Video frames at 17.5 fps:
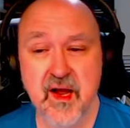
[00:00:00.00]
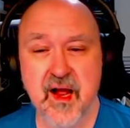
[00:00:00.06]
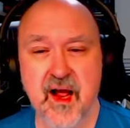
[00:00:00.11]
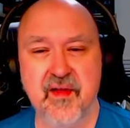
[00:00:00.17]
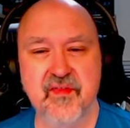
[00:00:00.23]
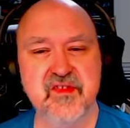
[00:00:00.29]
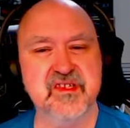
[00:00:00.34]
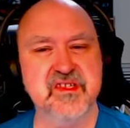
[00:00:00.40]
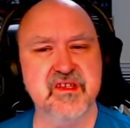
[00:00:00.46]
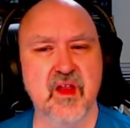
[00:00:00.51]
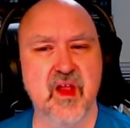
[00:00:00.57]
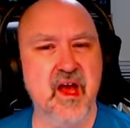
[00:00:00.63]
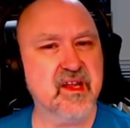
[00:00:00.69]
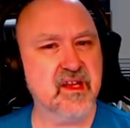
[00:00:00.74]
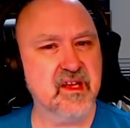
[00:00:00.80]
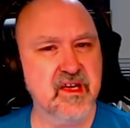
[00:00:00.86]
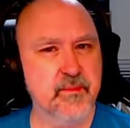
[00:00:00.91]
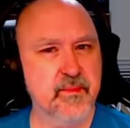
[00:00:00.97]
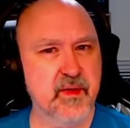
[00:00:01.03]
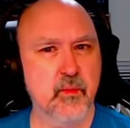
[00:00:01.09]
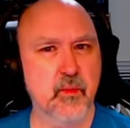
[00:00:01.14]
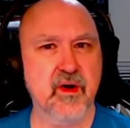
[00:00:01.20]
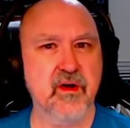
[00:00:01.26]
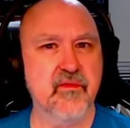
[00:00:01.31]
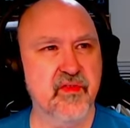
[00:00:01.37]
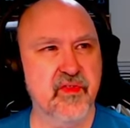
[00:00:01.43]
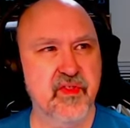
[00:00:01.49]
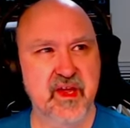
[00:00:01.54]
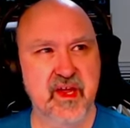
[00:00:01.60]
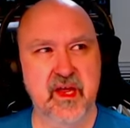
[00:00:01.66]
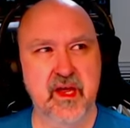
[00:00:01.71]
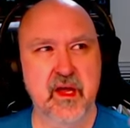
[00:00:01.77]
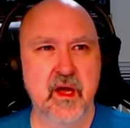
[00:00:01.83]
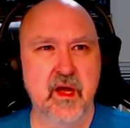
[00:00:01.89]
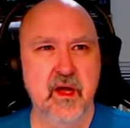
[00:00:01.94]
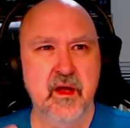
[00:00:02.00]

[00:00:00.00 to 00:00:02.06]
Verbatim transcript: and this is likely to be one of the